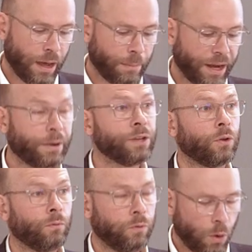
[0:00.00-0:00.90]
a
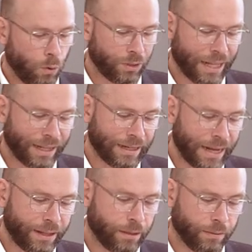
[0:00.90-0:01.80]
migration flow that
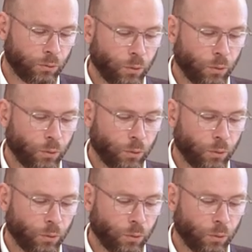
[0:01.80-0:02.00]
led